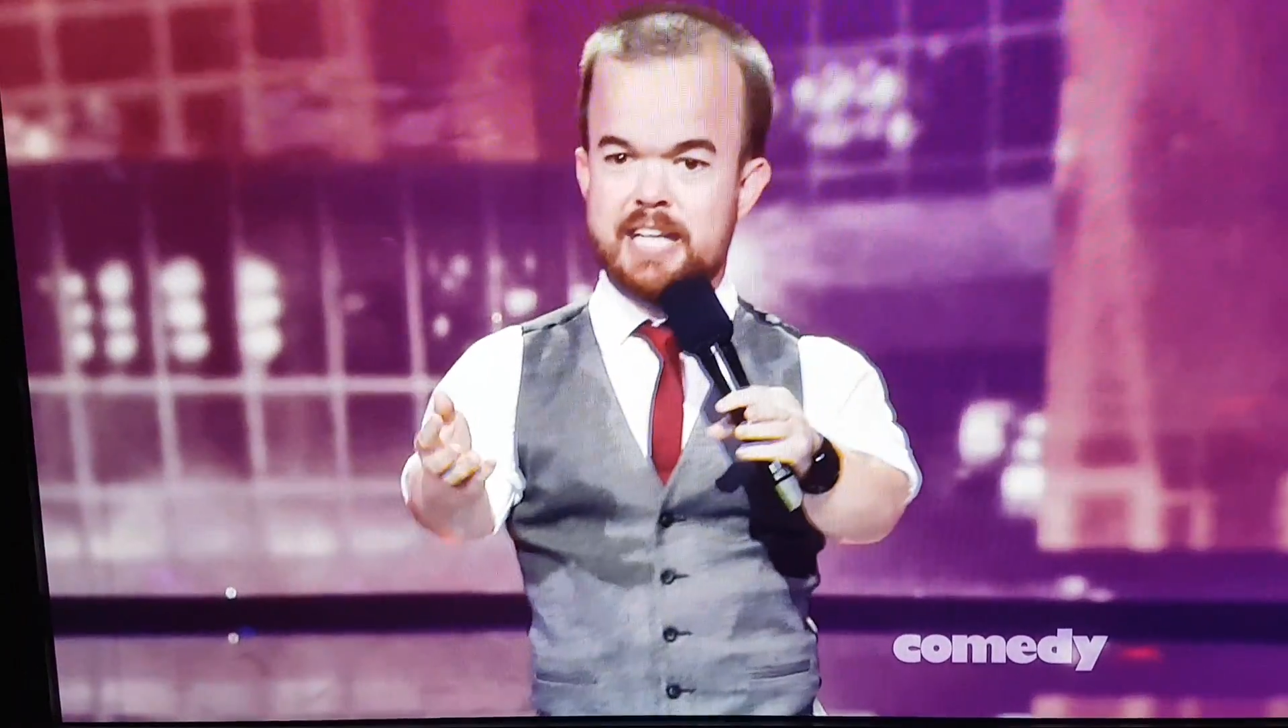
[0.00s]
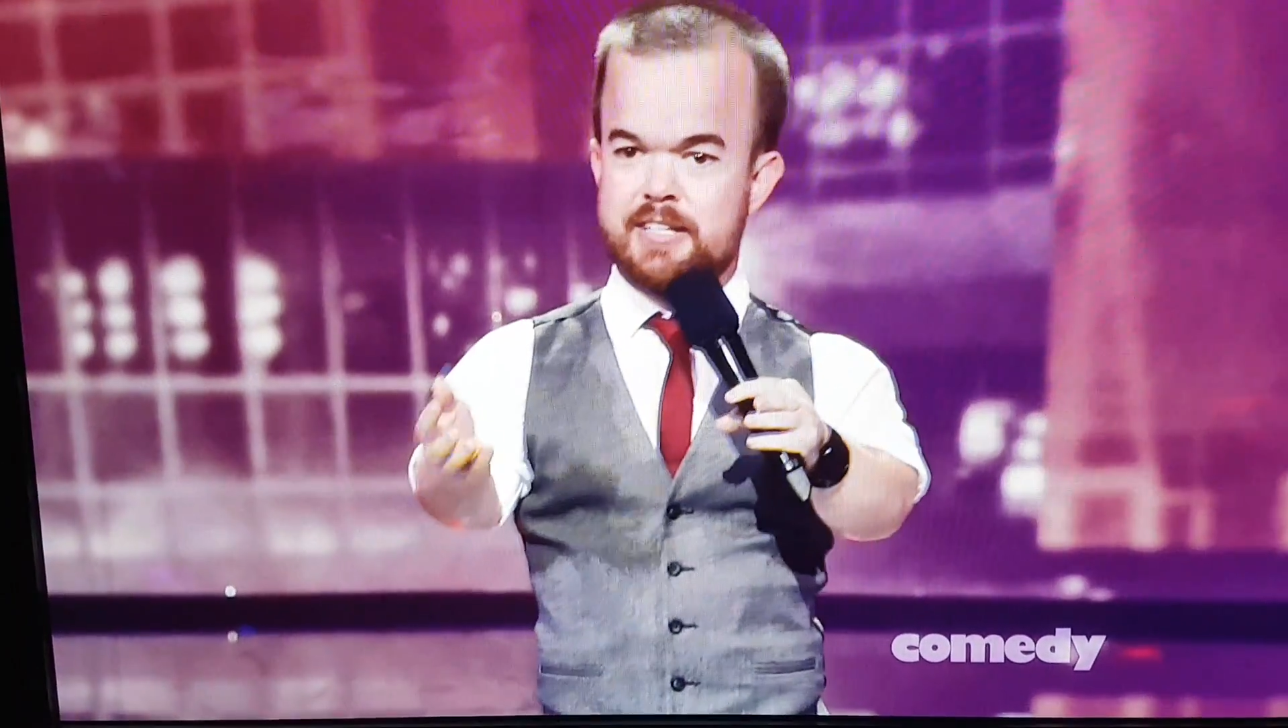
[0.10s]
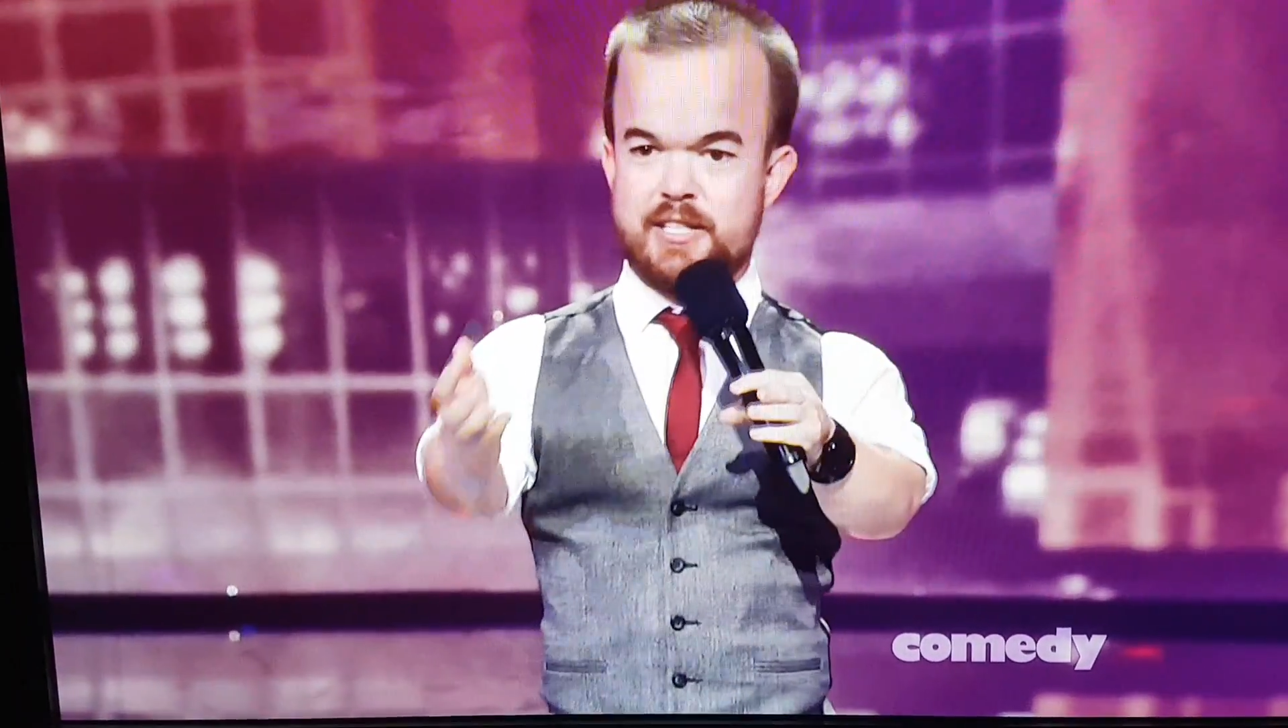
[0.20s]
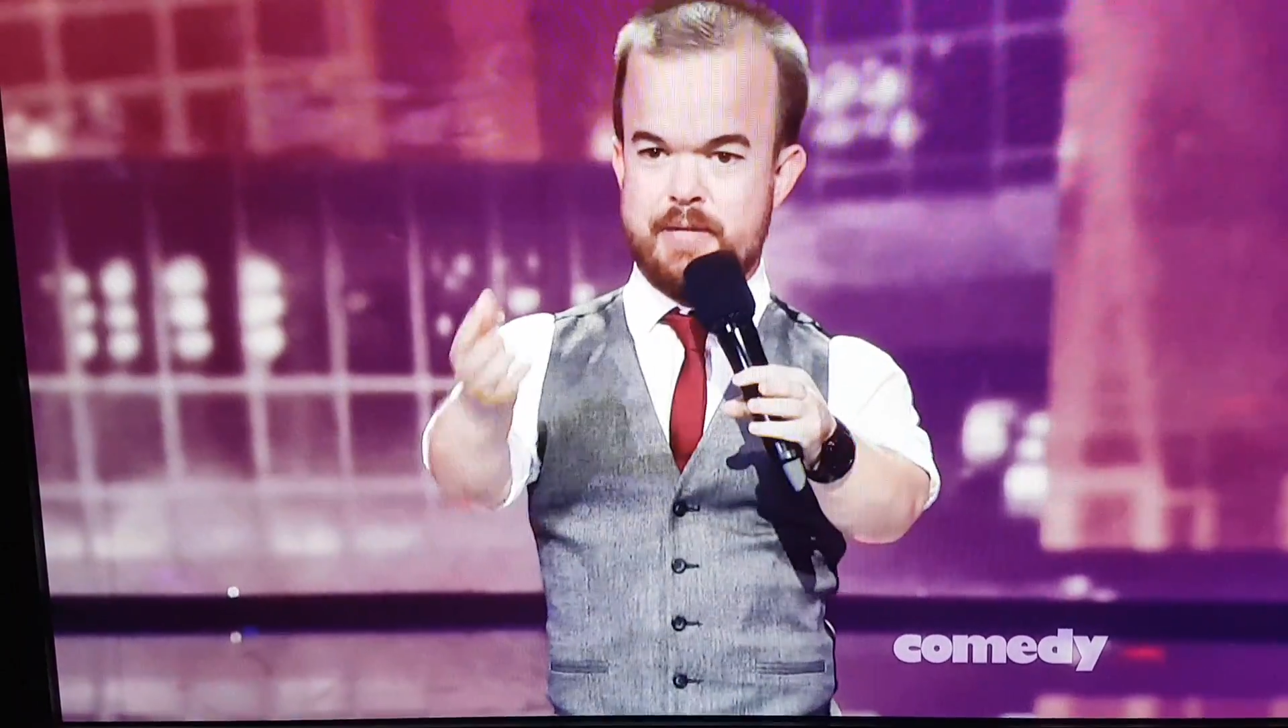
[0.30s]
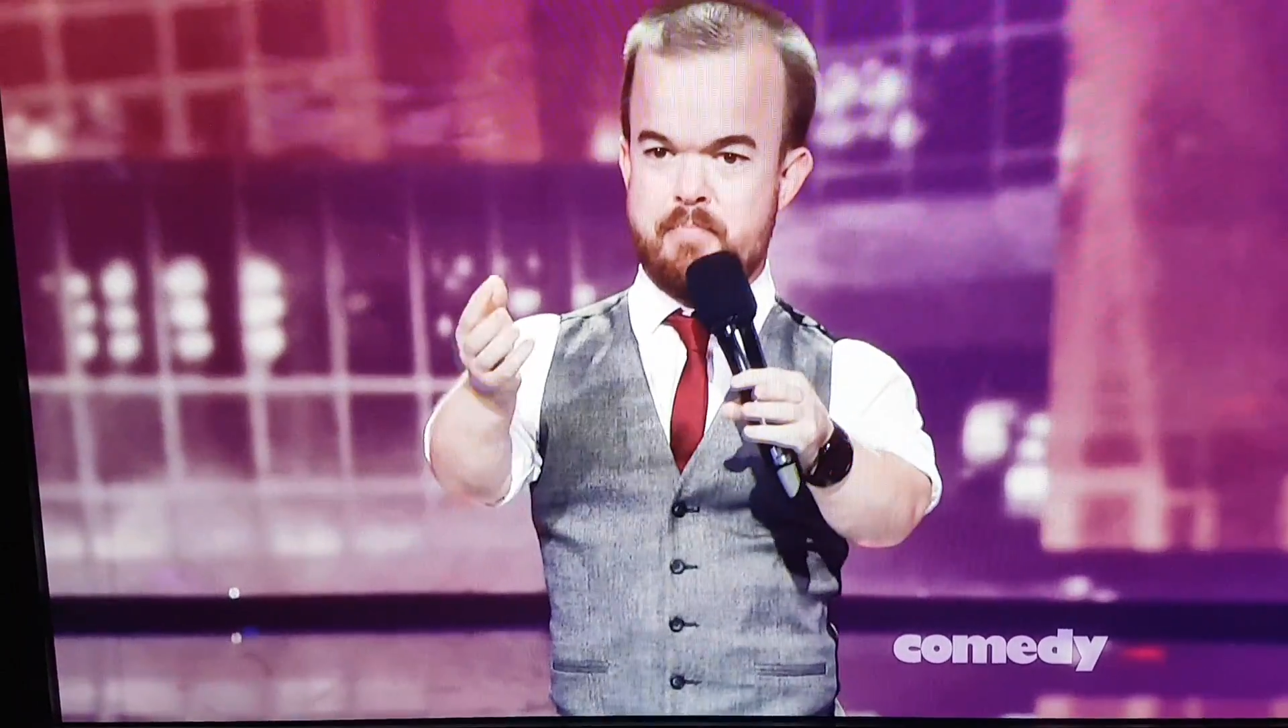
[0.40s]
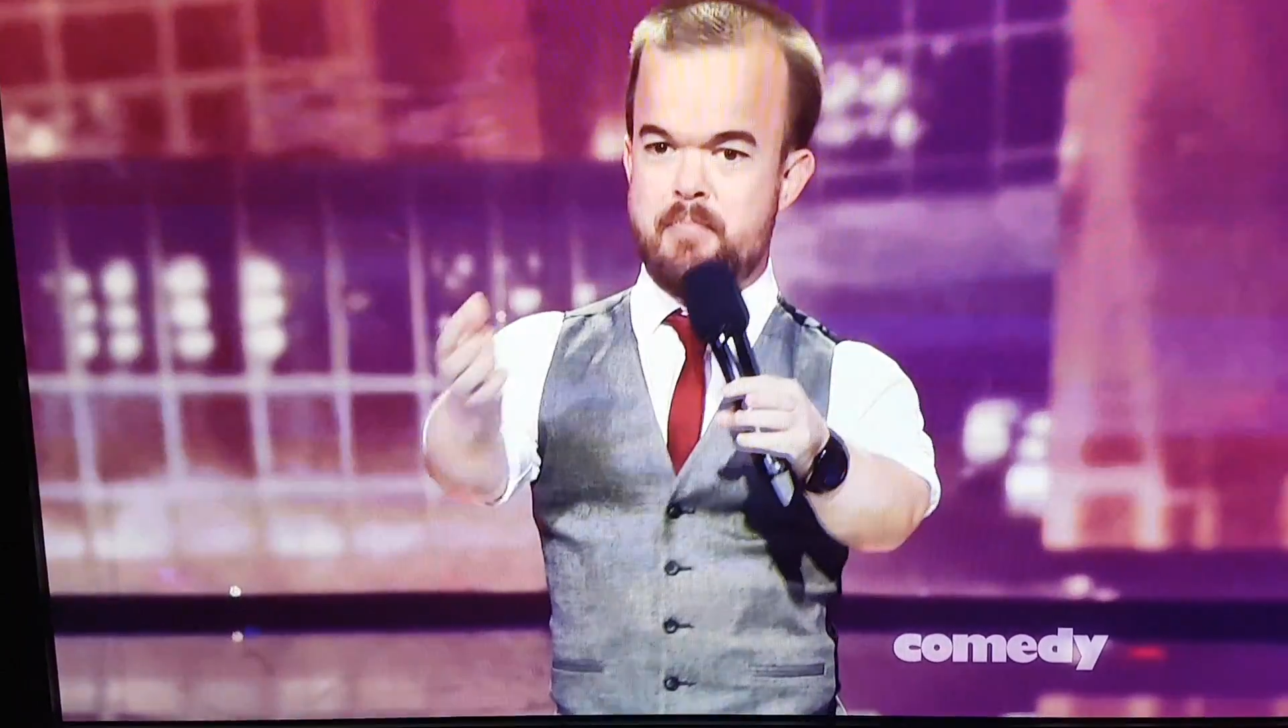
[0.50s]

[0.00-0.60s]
It doesn't